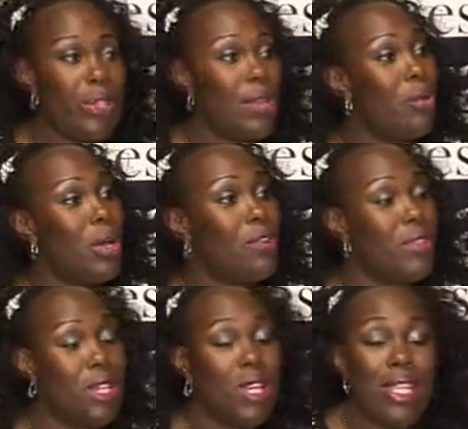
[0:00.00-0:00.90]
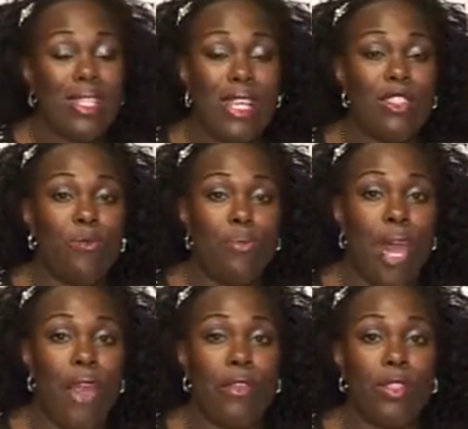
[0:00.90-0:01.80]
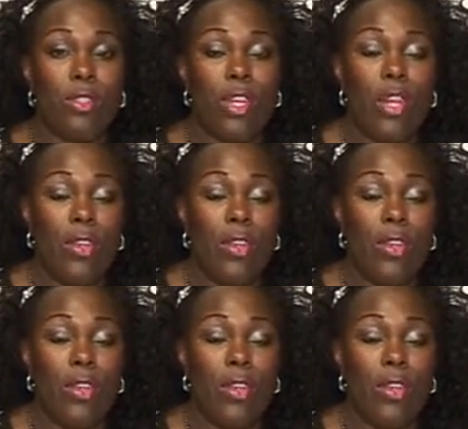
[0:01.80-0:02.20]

I think one of the sets of parents,